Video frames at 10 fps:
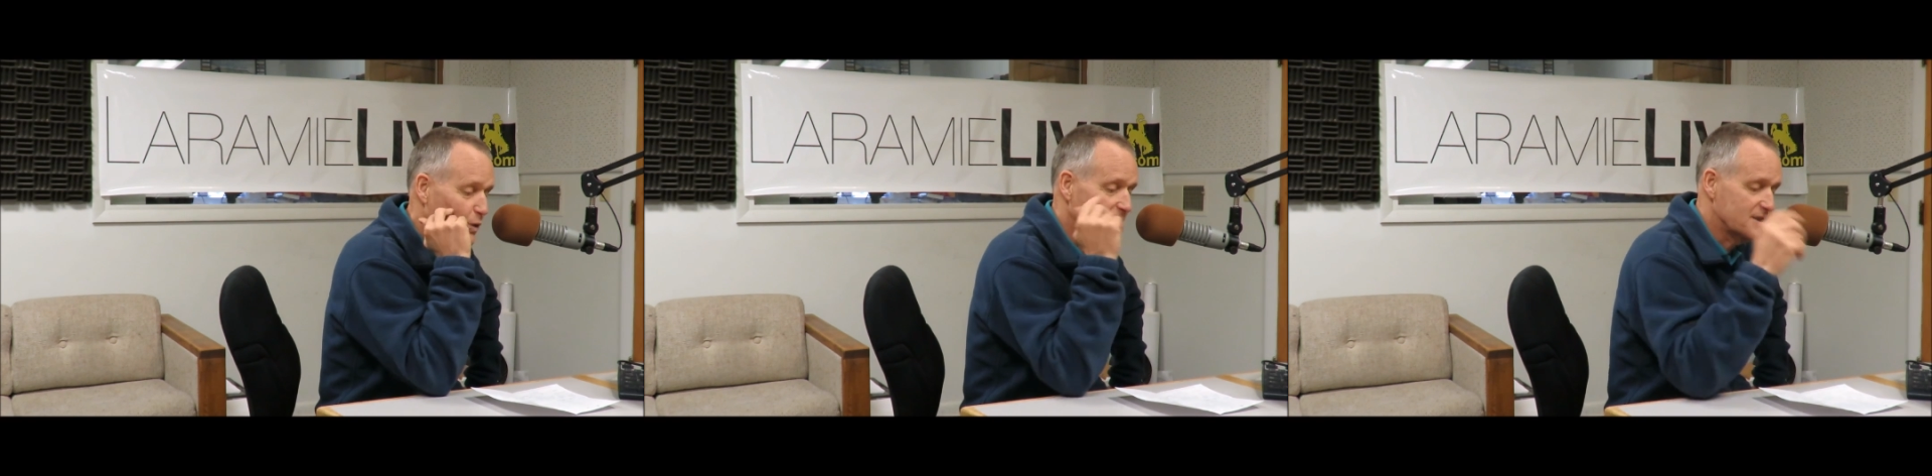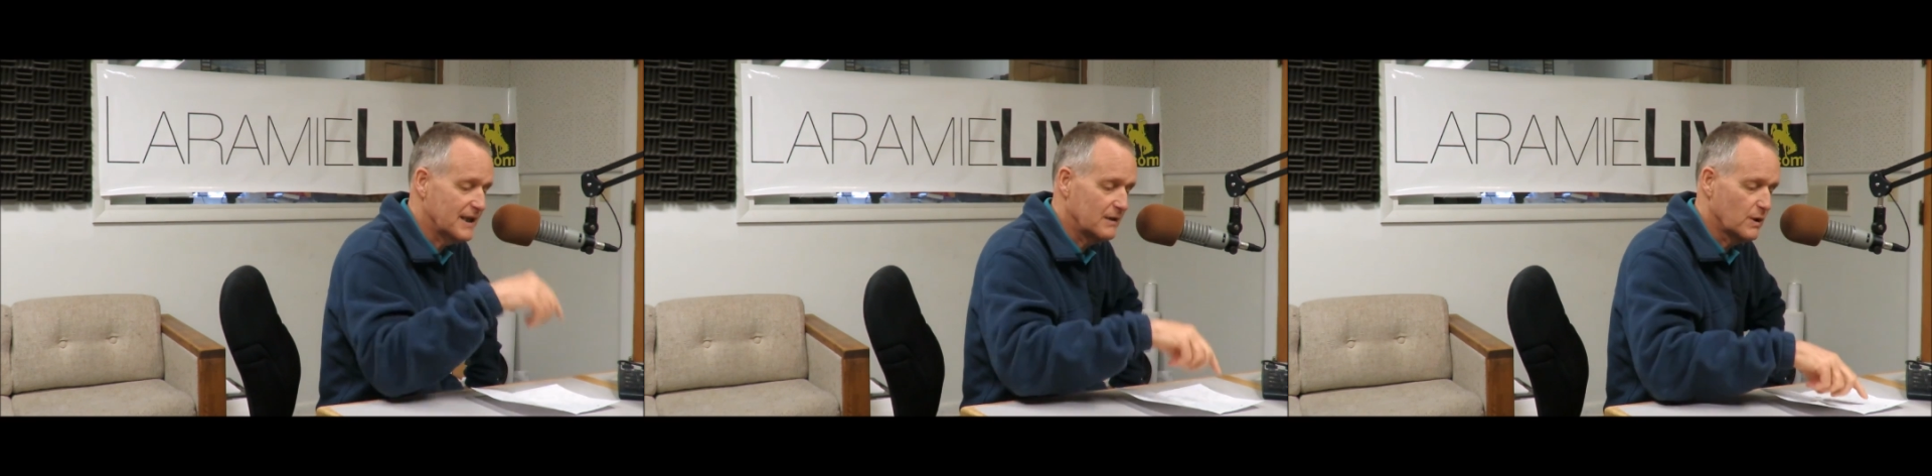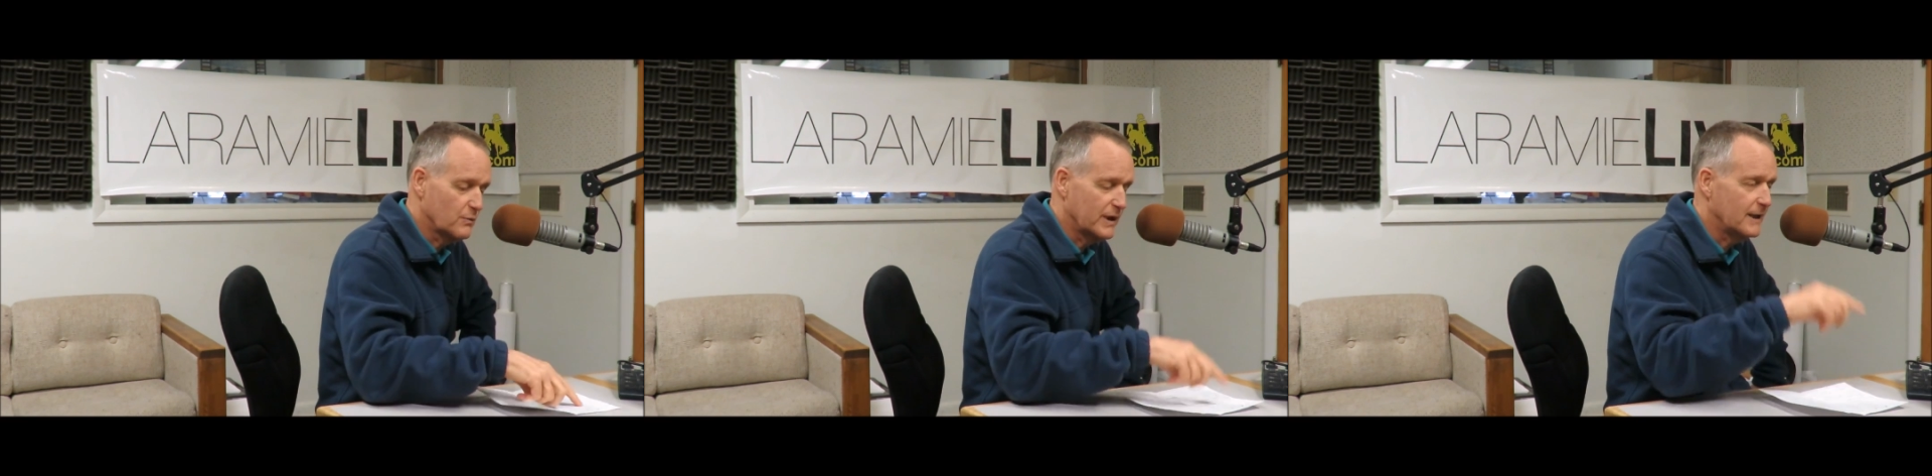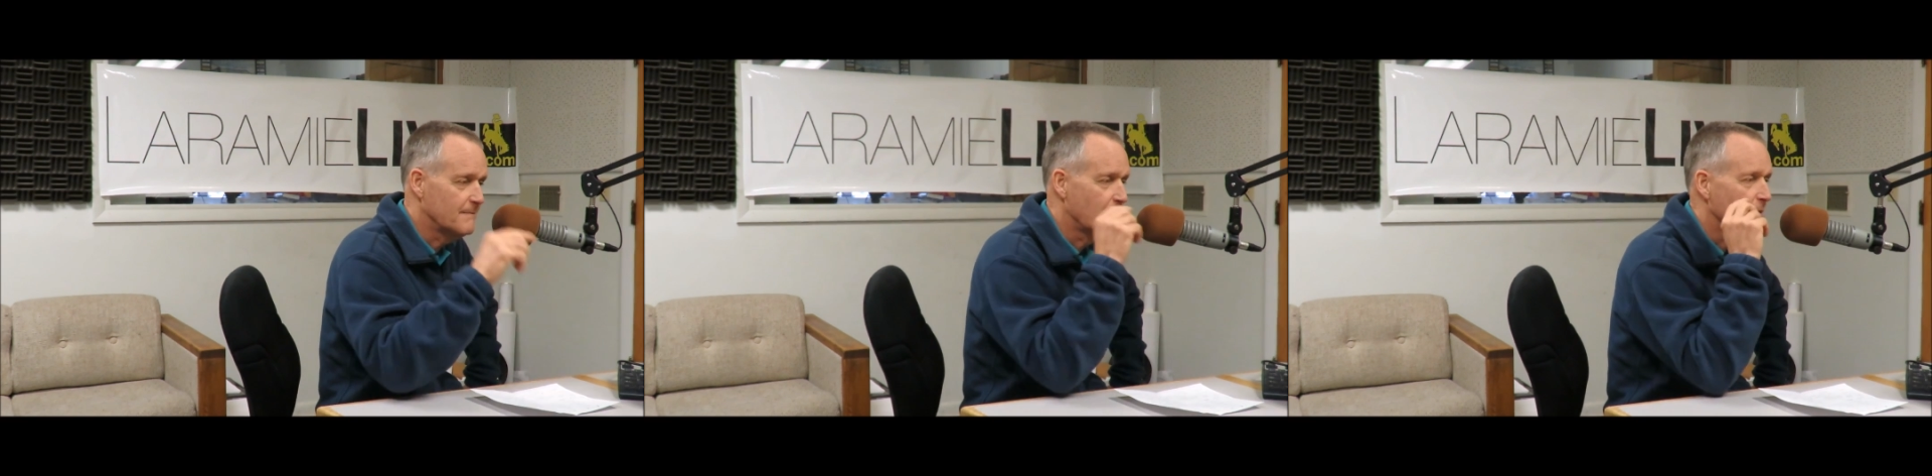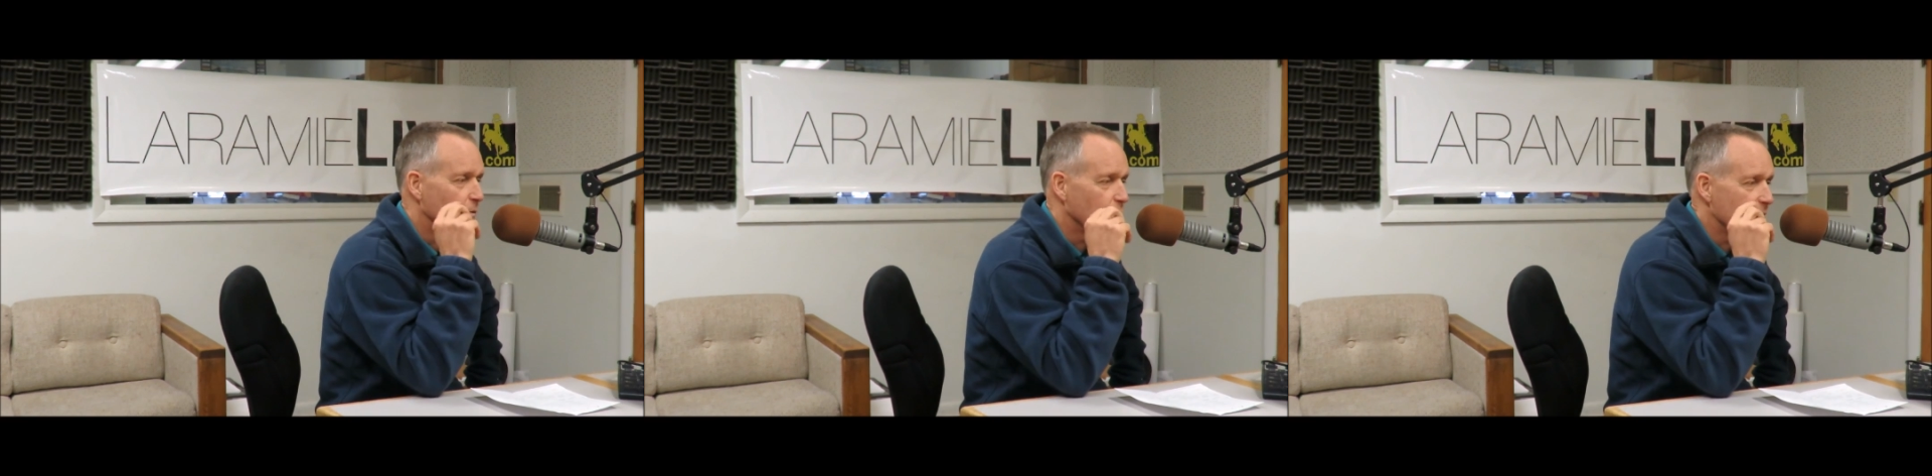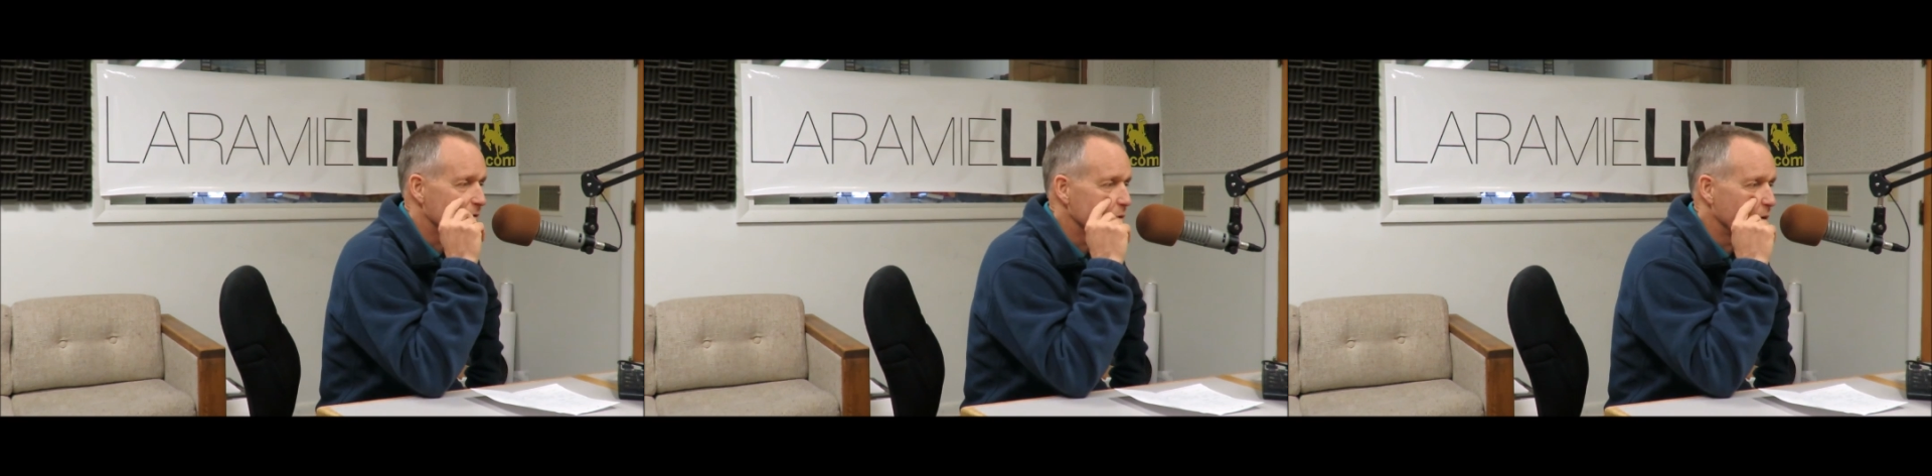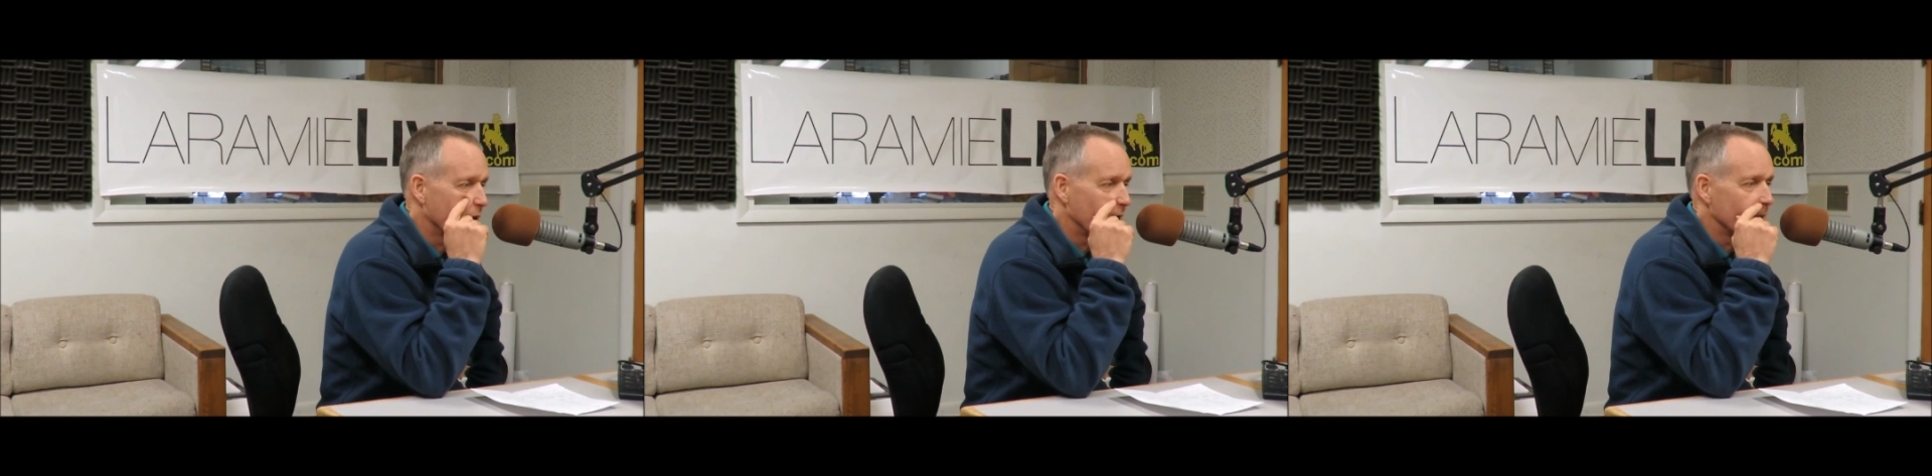Wednesday when we went
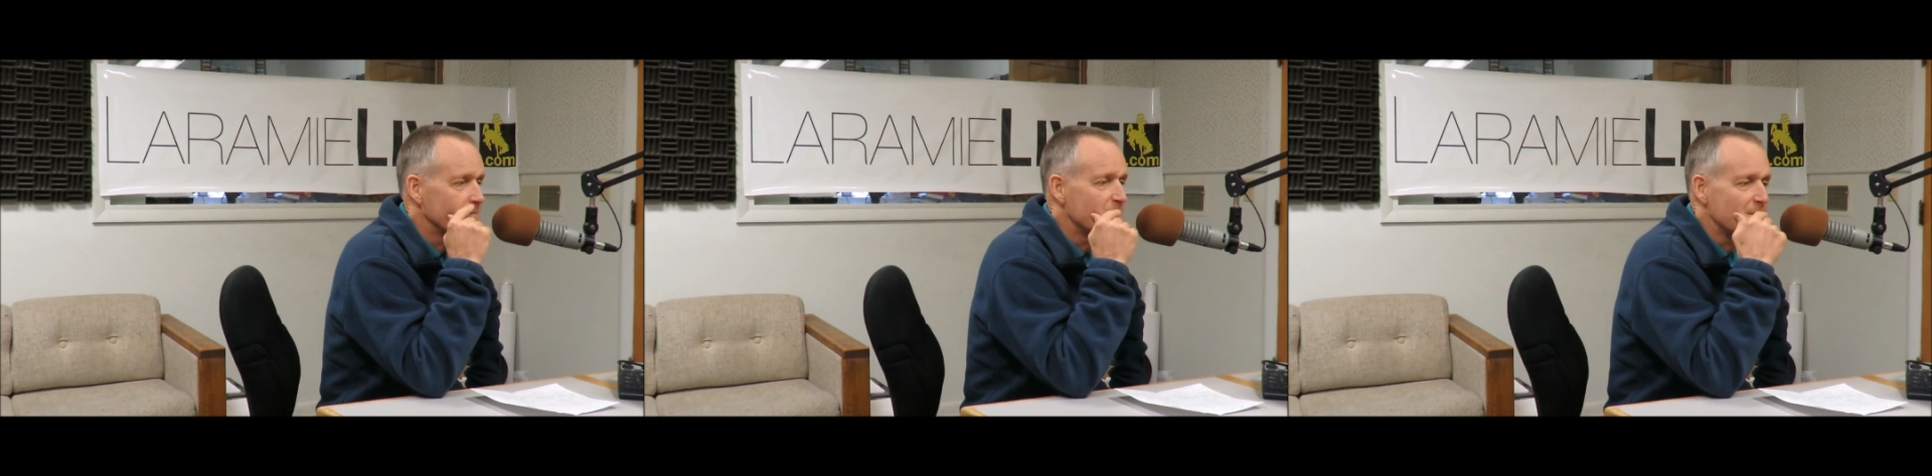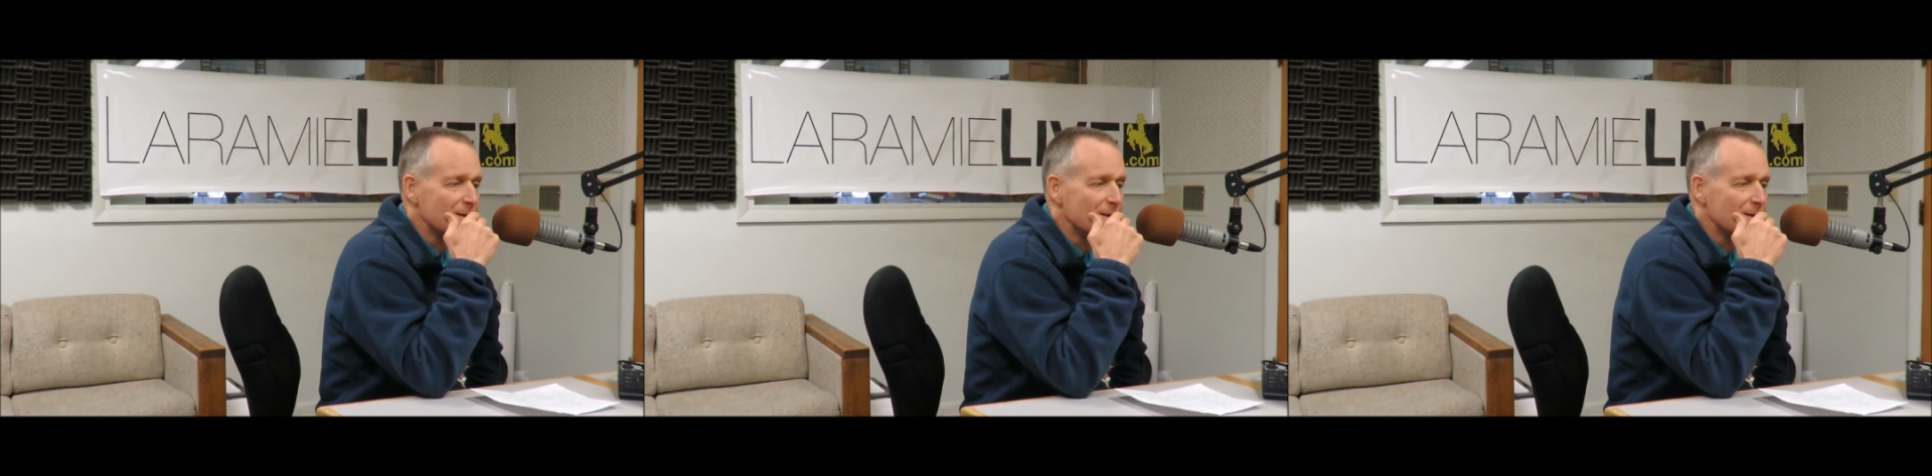through our